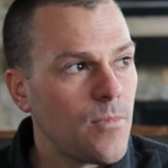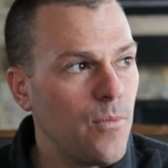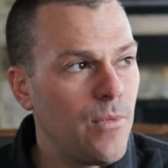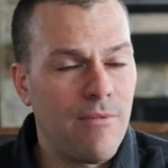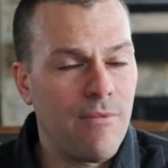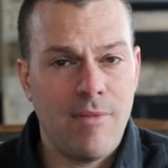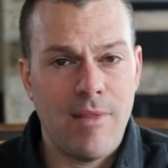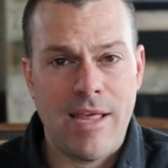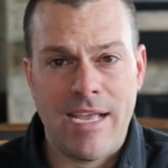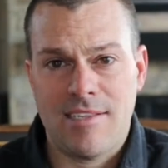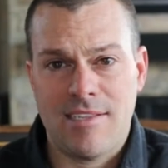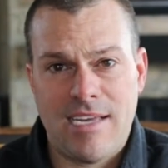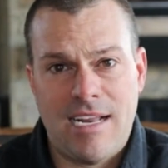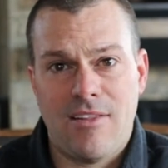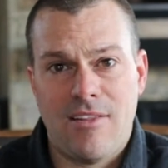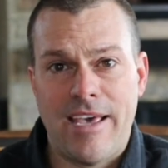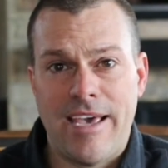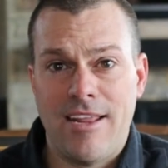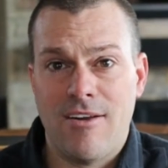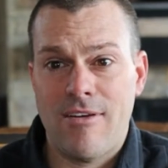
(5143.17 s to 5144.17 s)
And I'm like kind
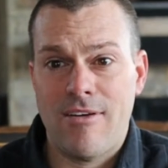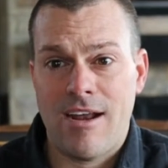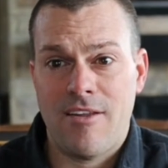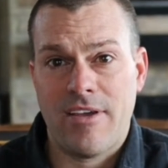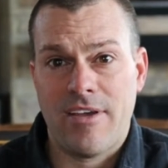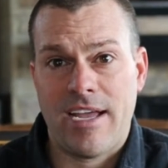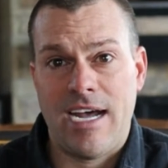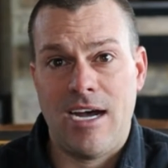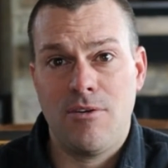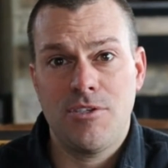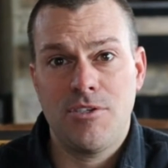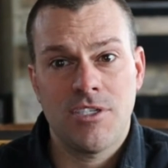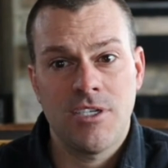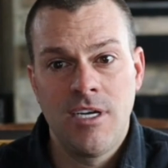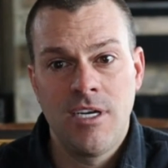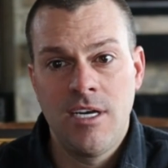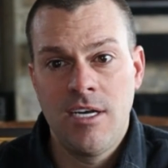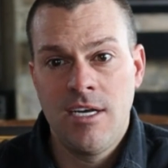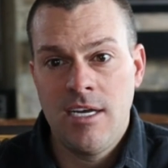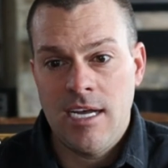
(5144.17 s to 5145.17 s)
of laying around on the couch.
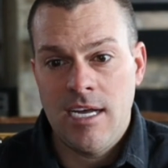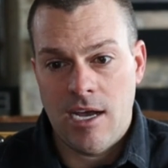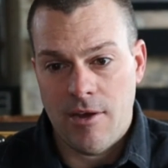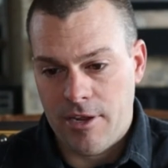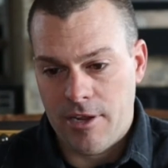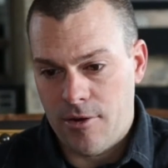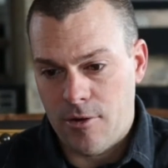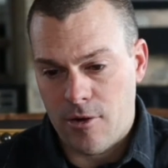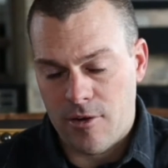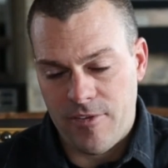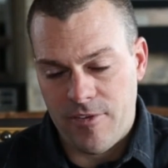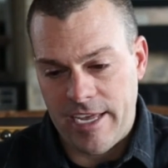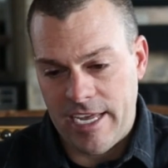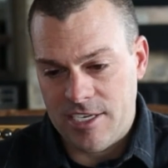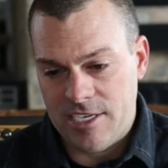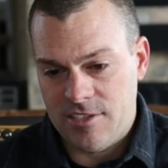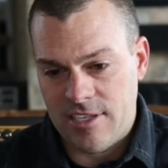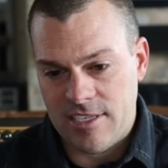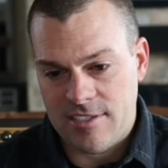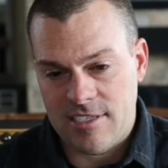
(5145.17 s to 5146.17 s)
I'll get a
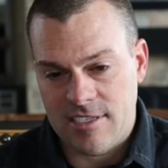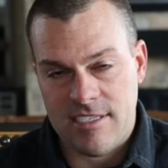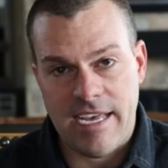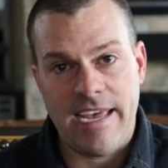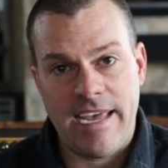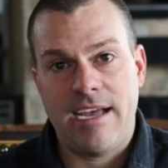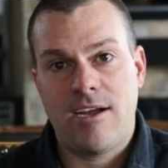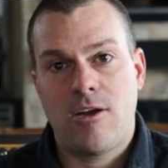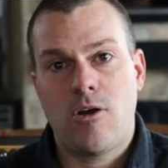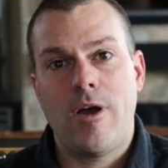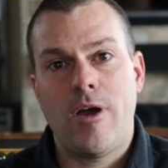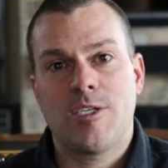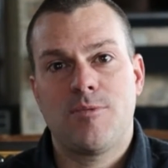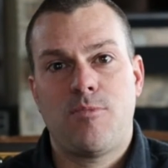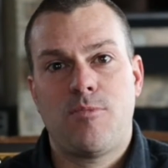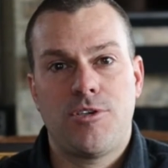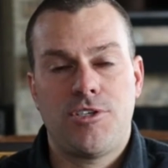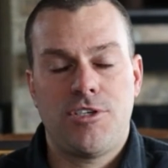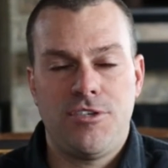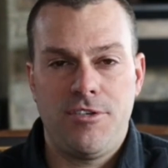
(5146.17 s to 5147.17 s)
notification that says, hey, go
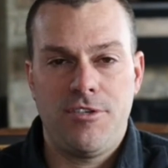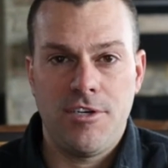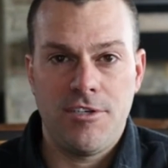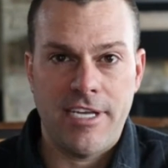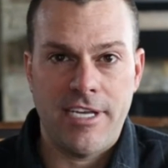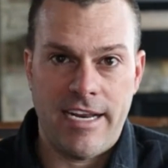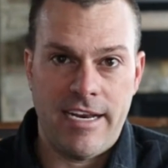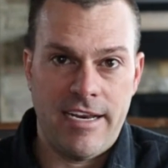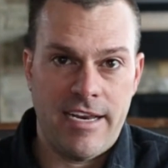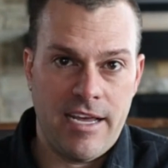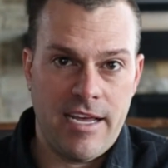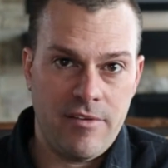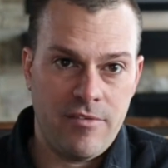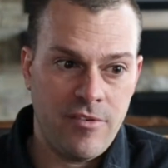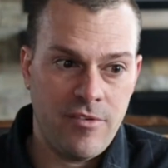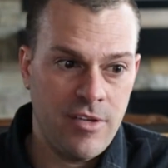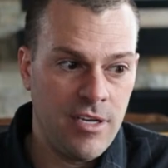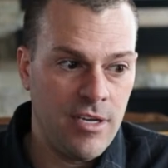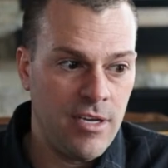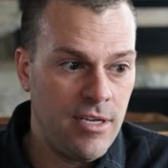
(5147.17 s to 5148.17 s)
export your data, Dave.
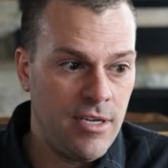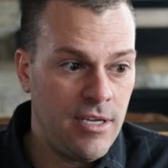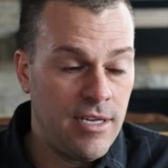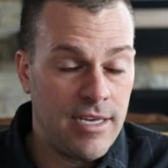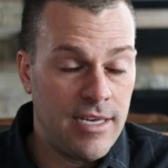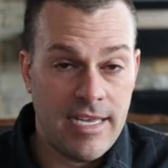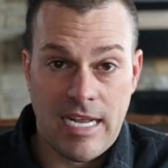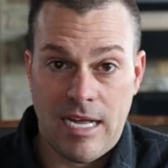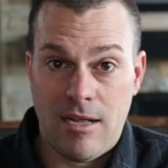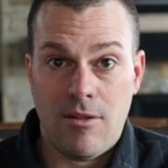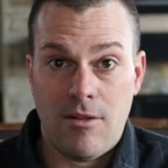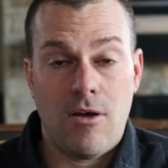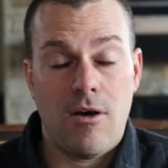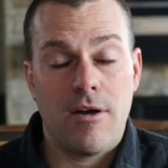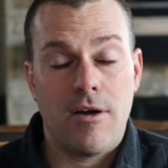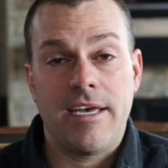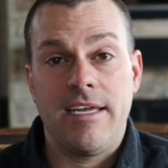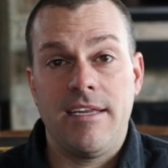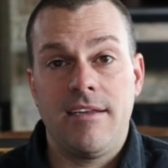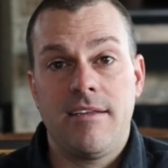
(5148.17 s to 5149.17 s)
And I'll
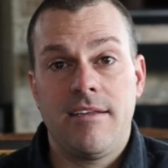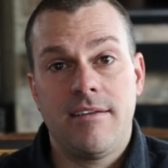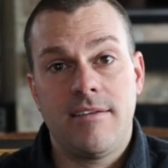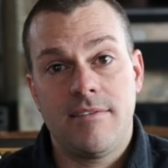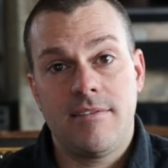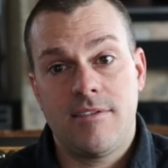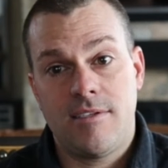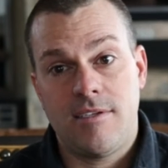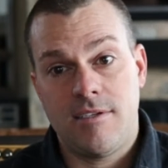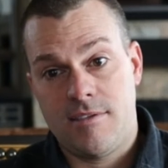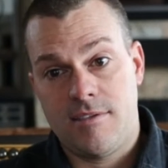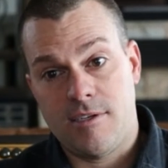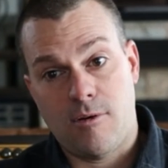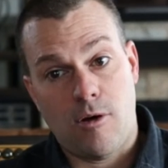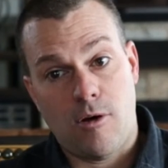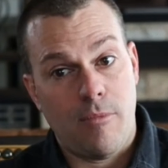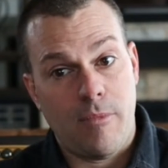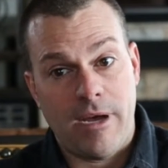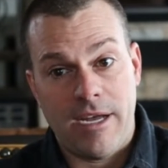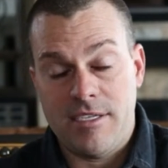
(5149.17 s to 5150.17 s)
log into
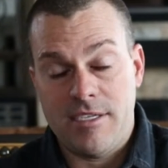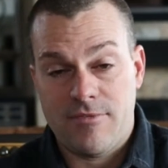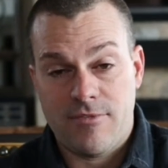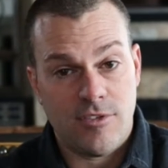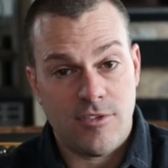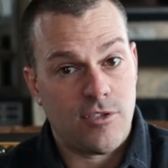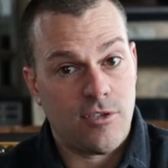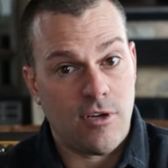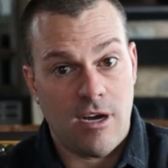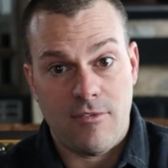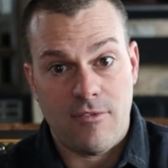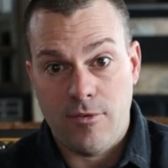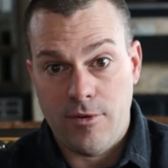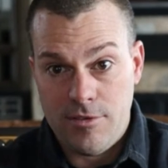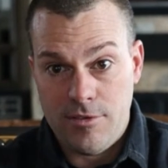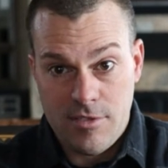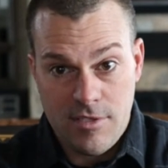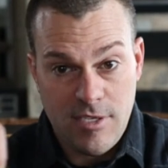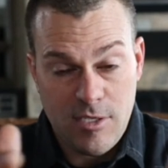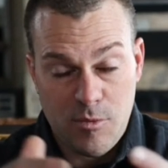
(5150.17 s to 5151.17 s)
all my different
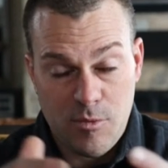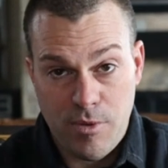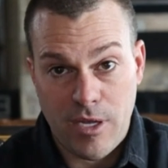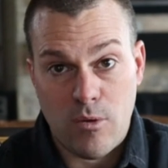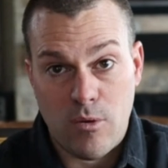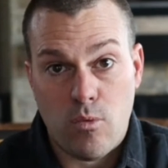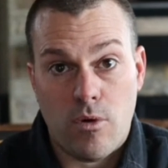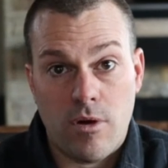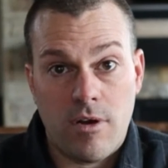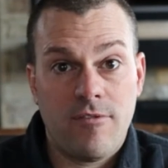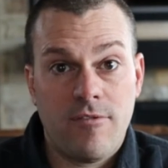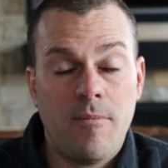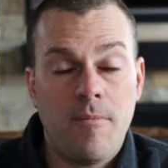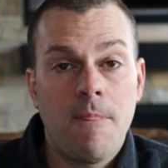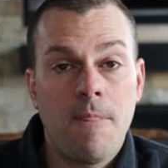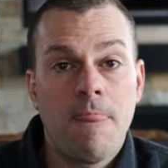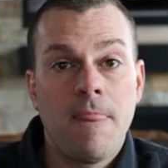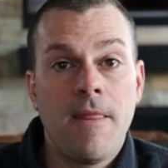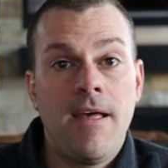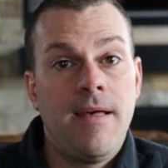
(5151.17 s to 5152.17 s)
softwares, this being one of them,
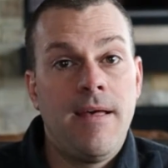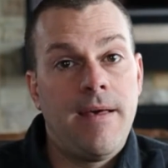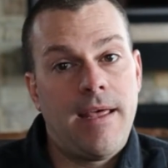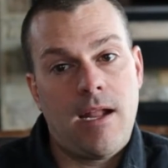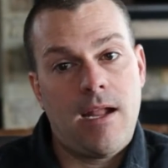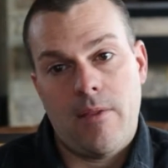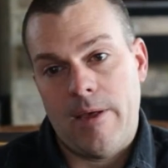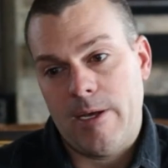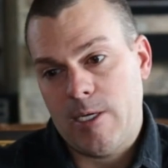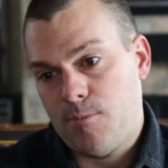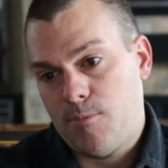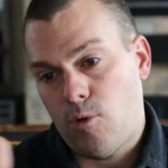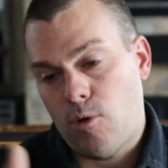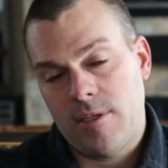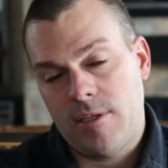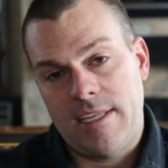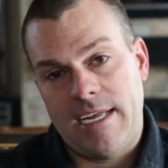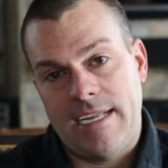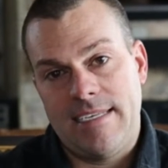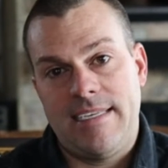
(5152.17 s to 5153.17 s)
and I'll
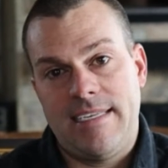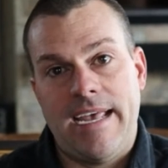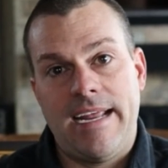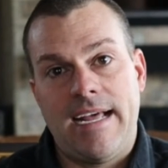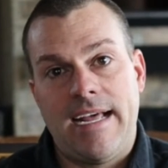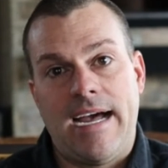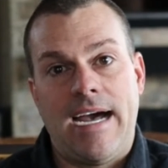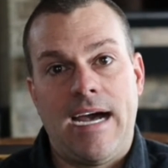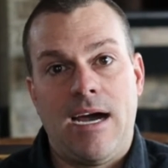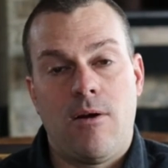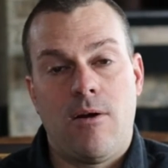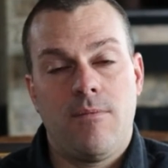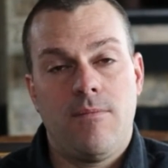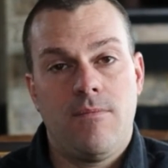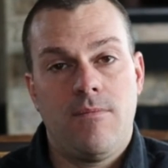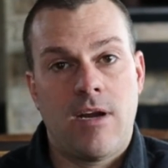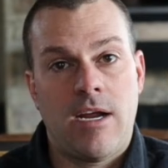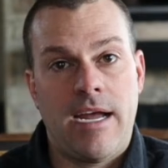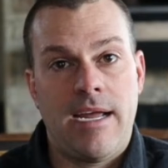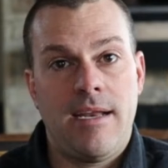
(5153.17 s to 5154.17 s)
export that data out,
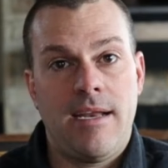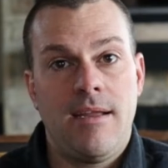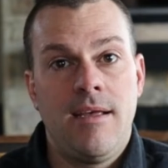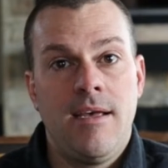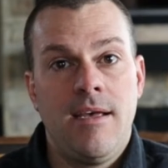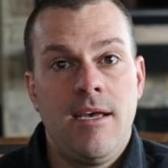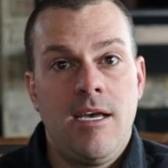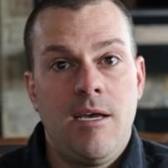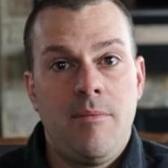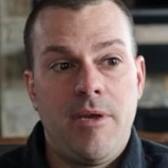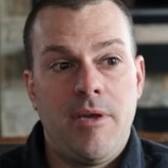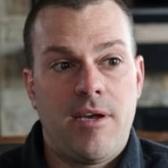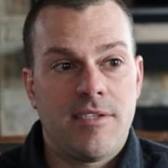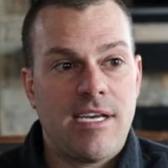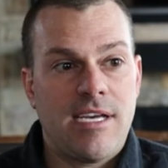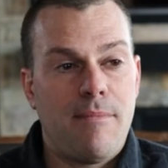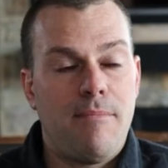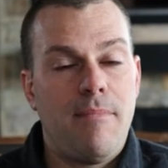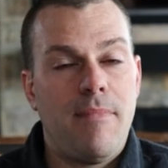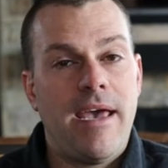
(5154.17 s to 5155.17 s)
right? Because
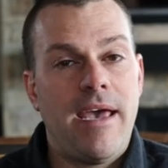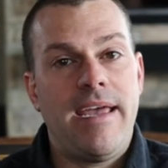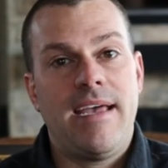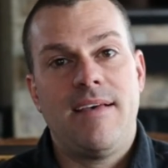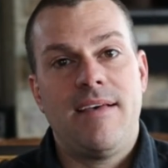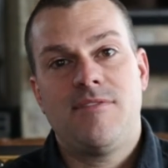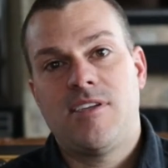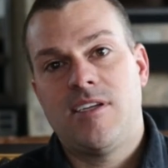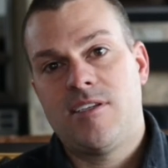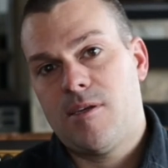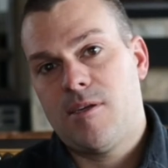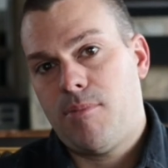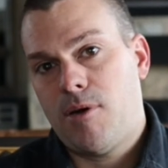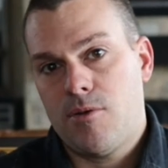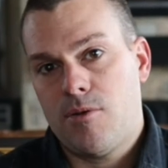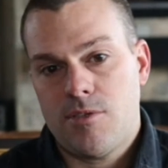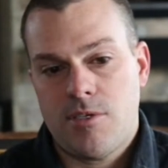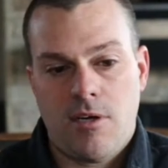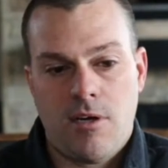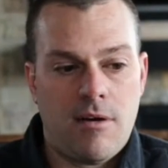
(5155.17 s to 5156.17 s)
I may have sent a
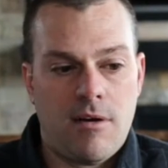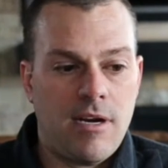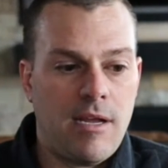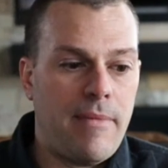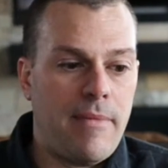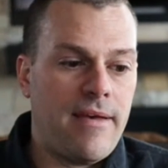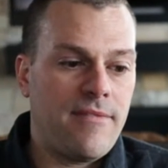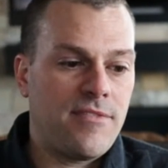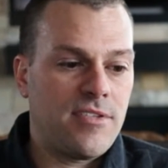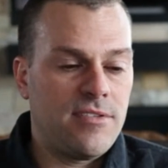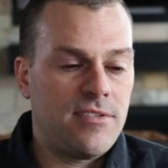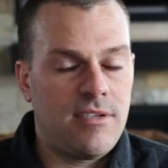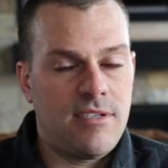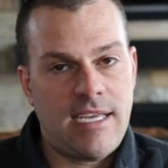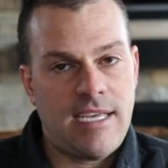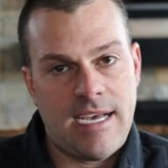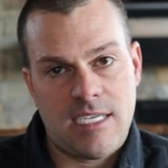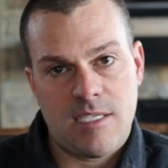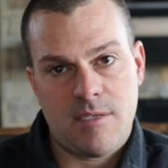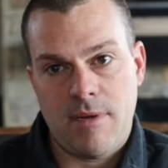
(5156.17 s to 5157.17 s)
postcard, I may have sent a
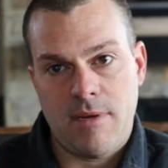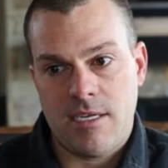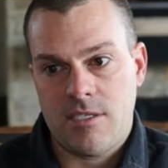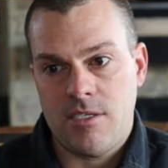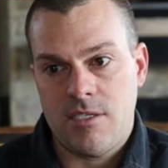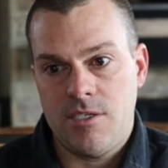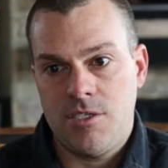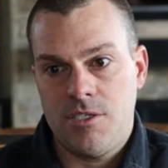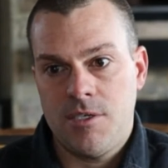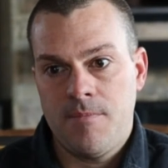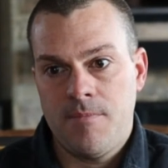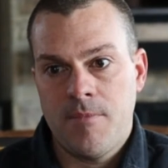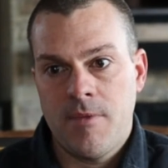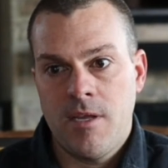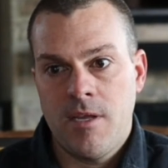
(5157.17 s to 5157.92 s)
text message,